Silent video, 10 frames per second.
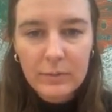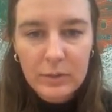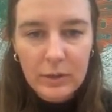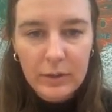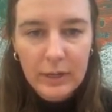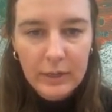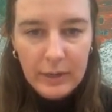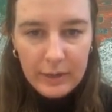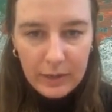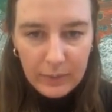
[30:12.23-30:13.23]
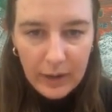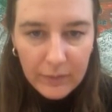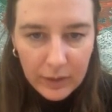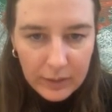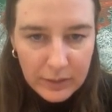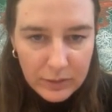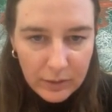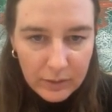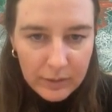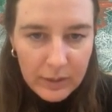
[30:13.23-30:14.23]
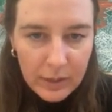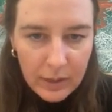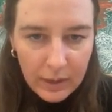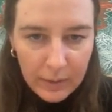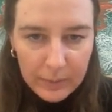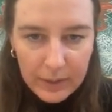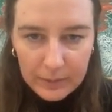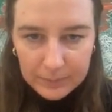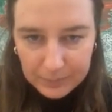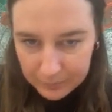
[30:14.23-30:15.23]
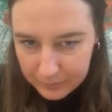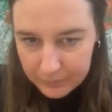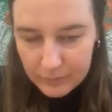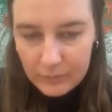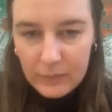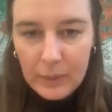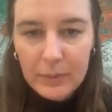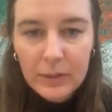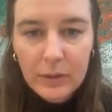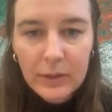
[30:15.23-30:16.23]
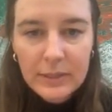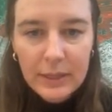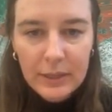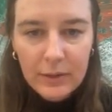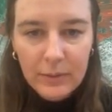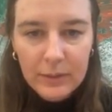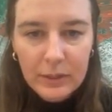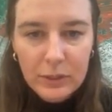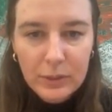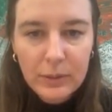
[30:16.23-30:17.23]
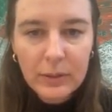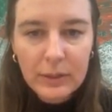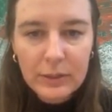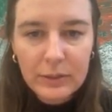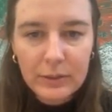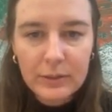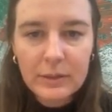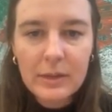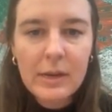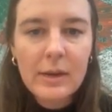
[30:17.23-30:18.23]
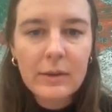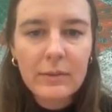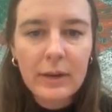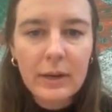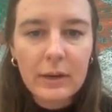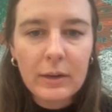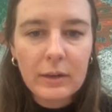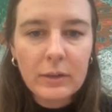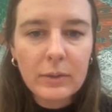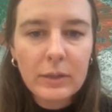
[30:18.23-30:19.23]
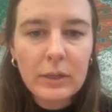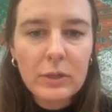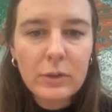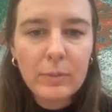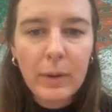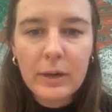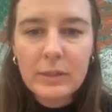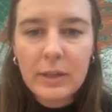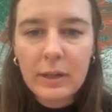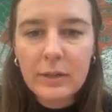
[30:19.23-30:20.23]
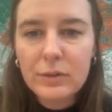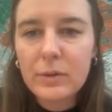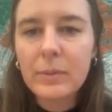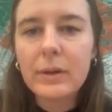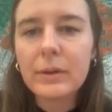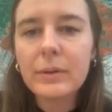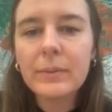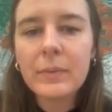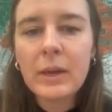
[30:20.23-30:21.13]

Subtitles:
So down here, we have our glycerol up here. But notice that there are only two glycerols right here. There are only two parts of the glycerol molecule.